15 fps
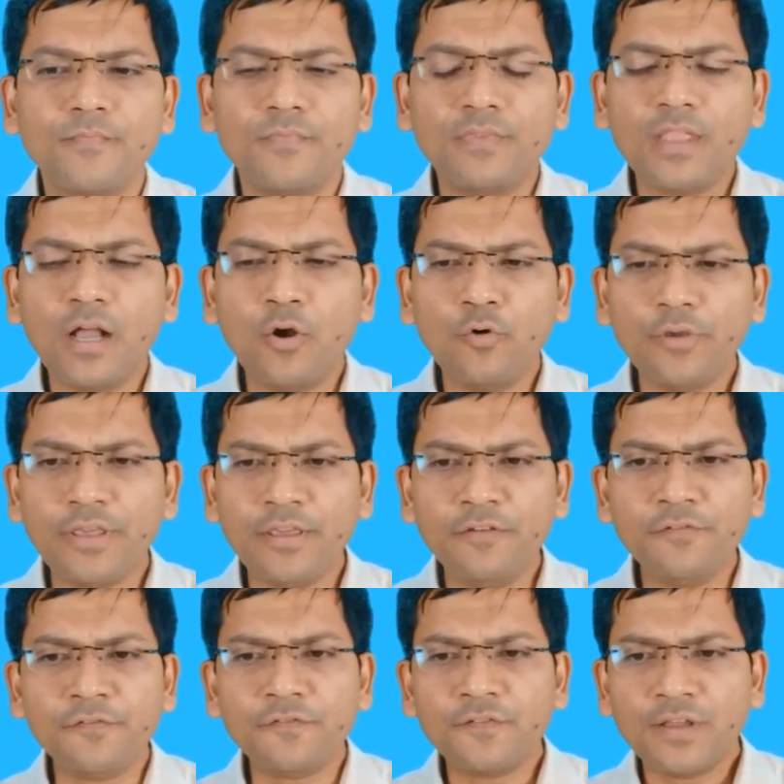Now,
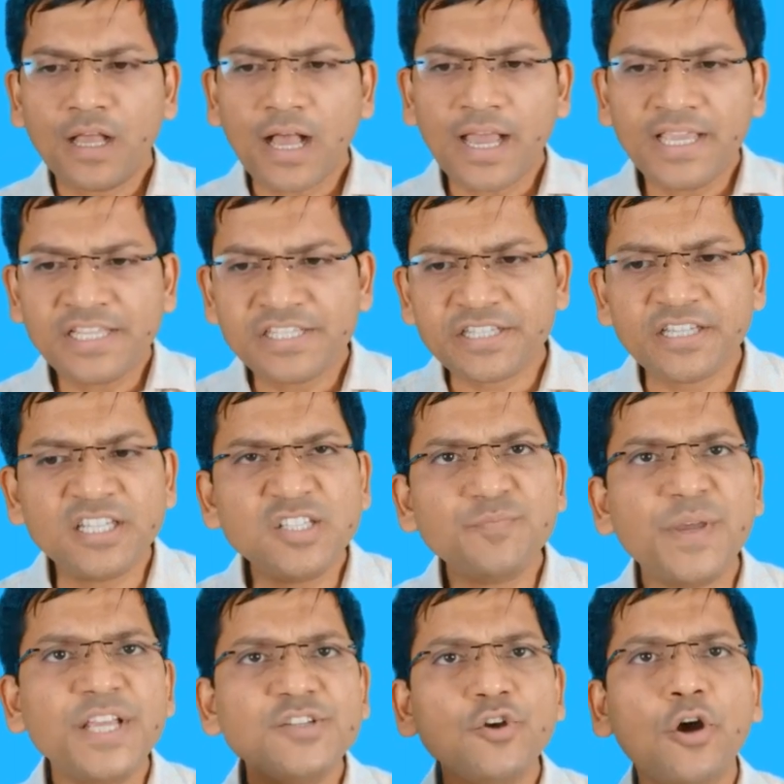if I change
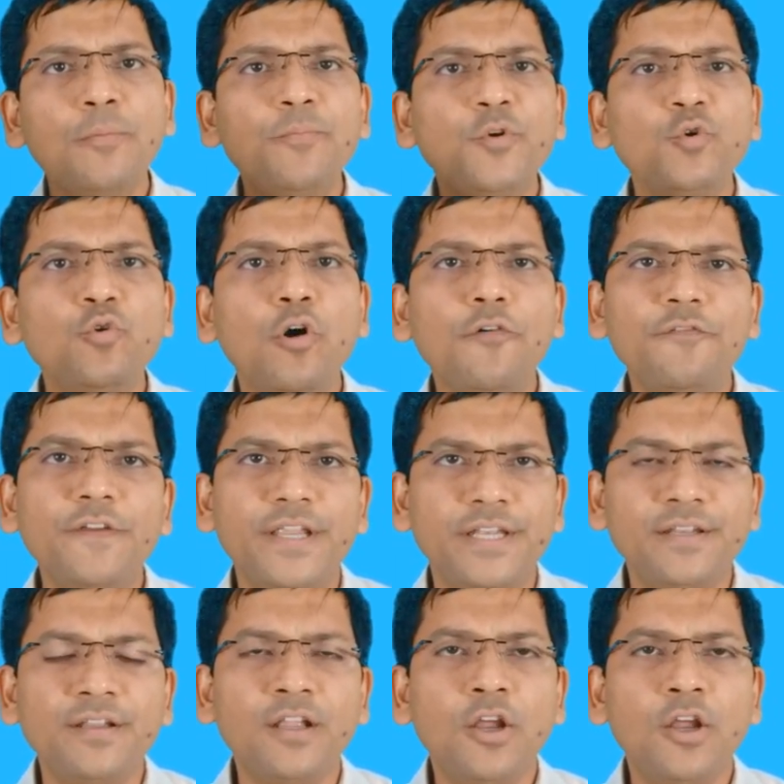my job too often,